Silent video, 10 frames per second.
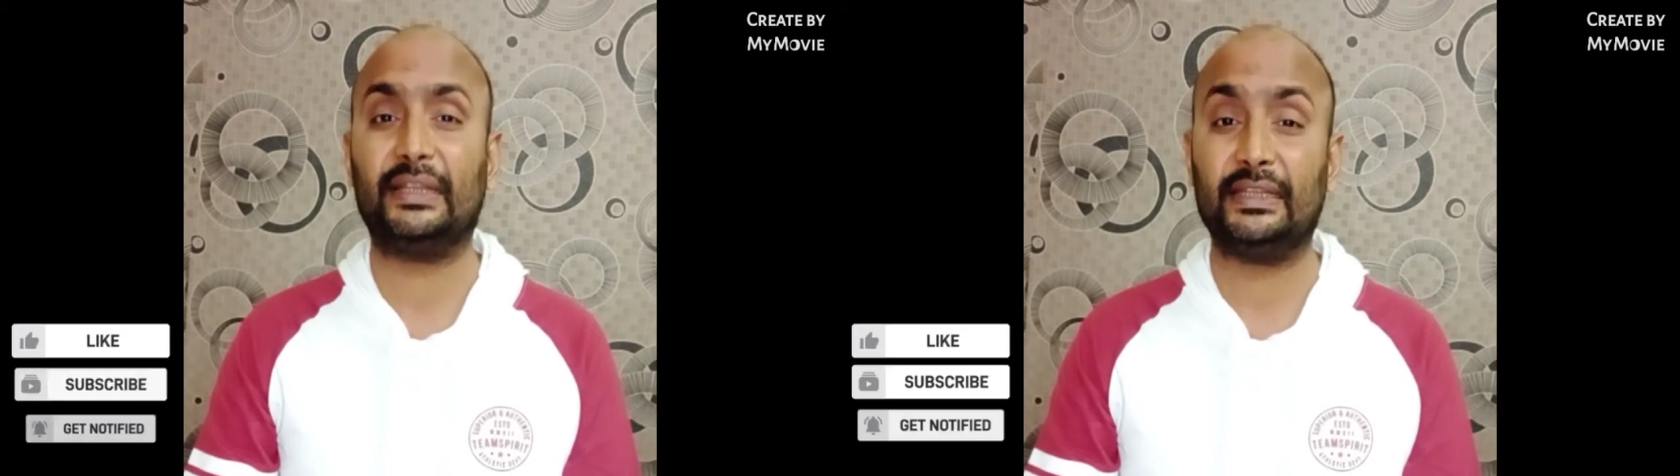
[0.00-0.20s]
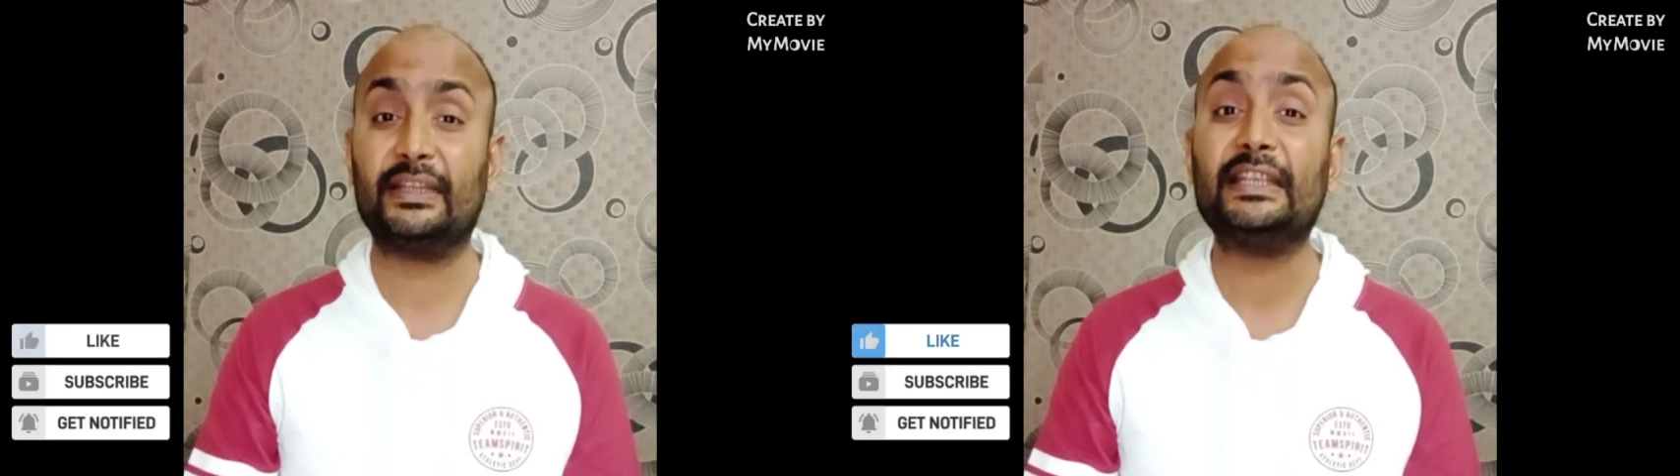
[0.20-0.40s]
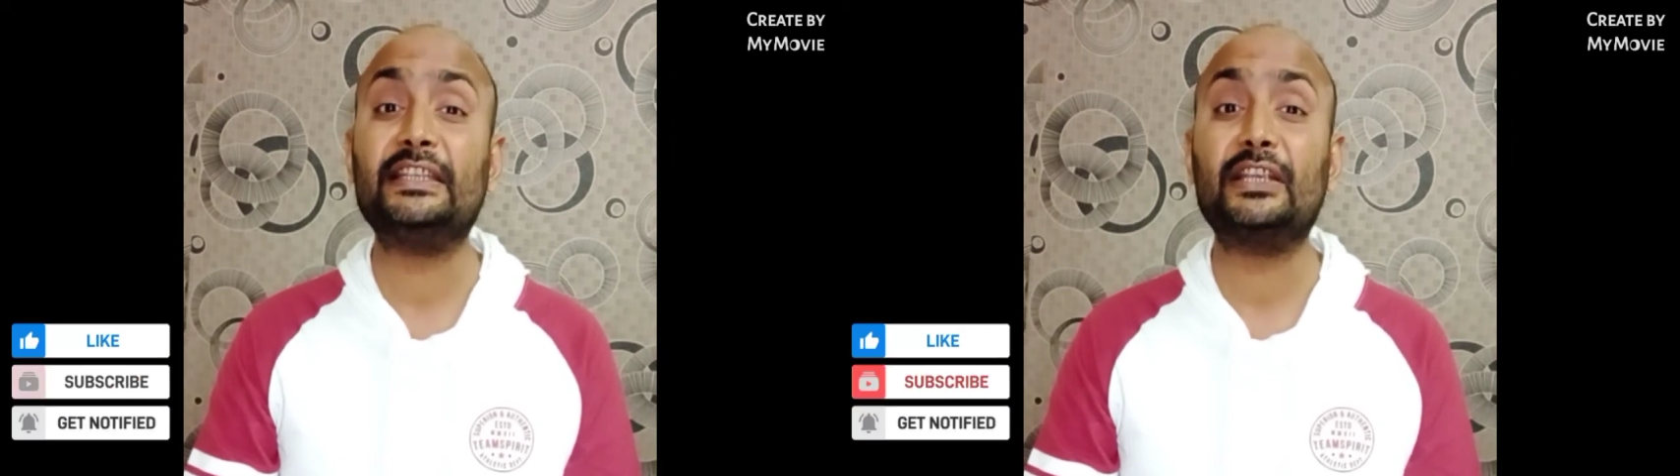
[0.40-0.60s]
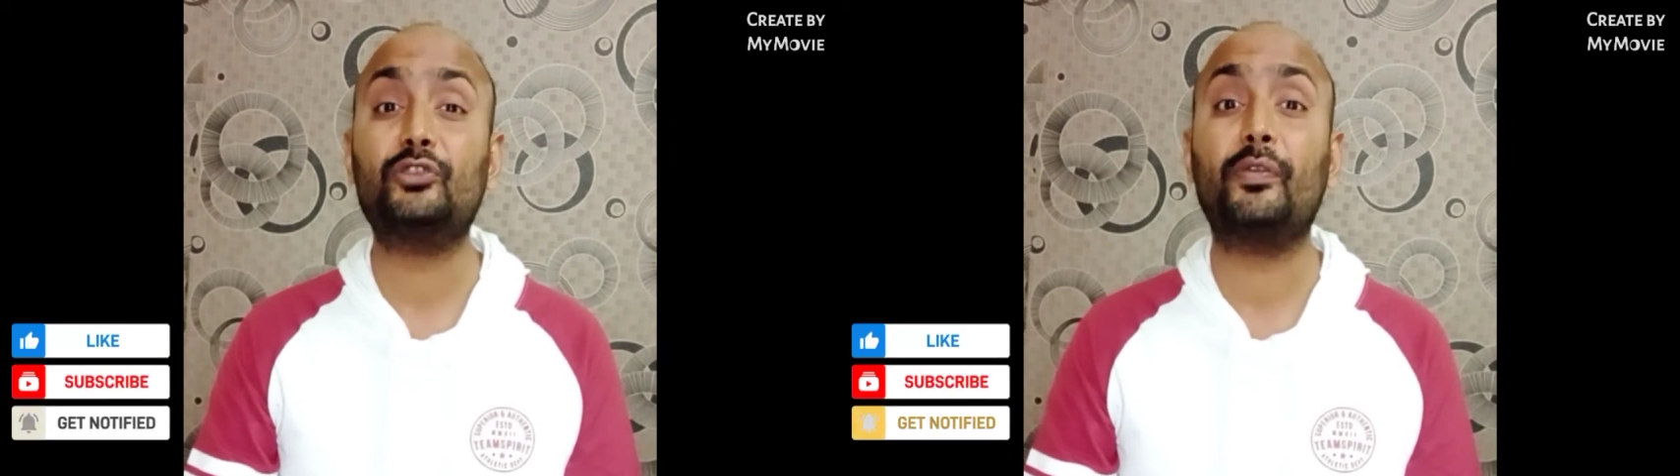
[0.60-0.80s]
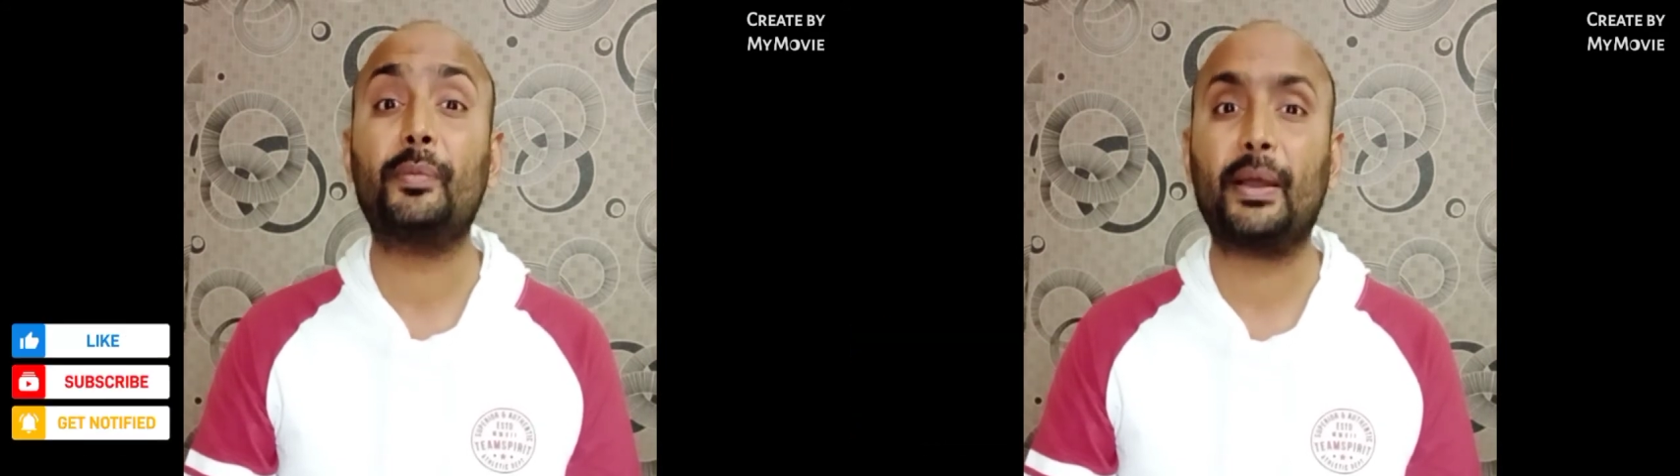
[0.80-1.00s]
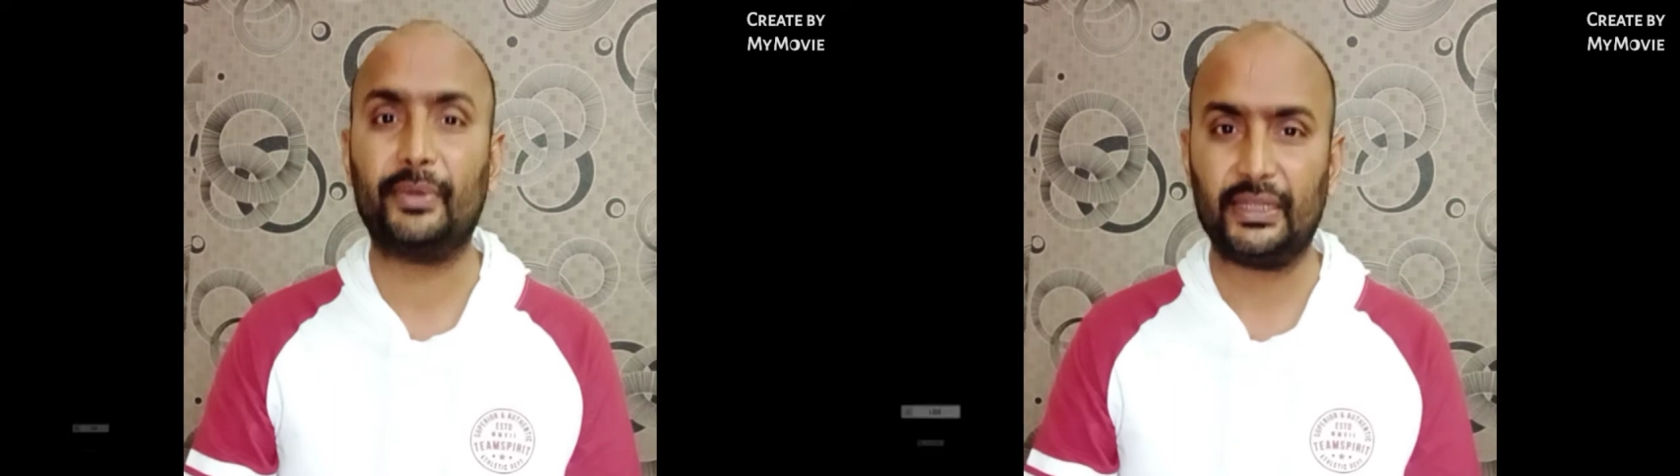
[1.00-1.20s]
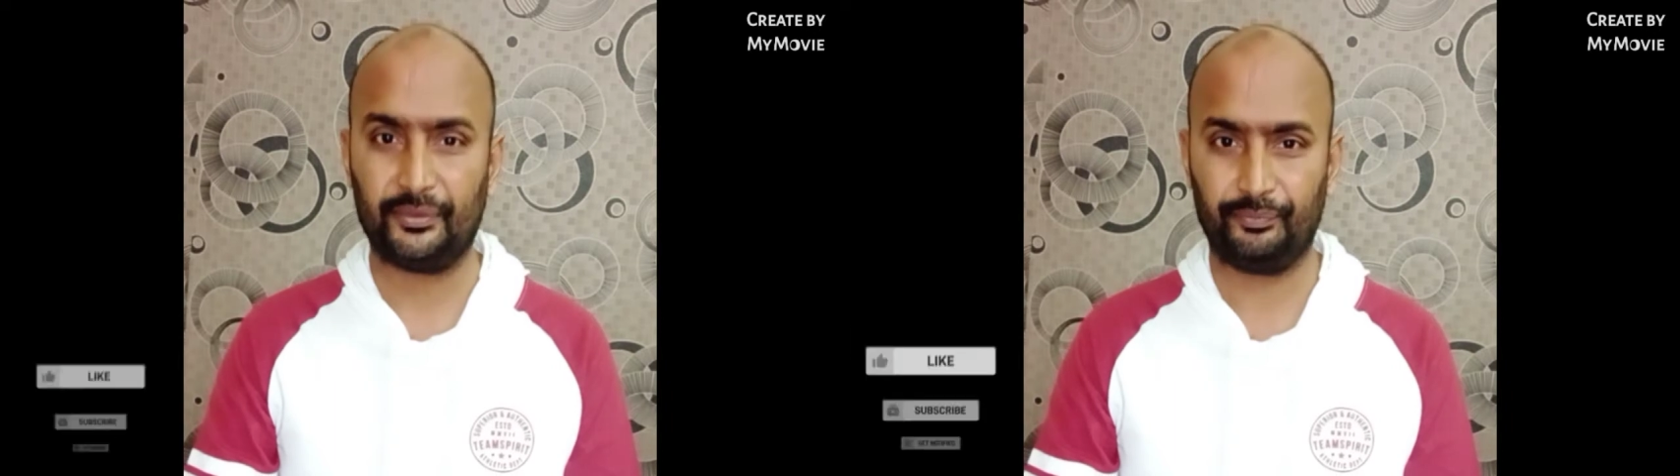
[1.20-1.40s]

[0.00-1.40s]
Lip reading: the teachings of Imam Ali,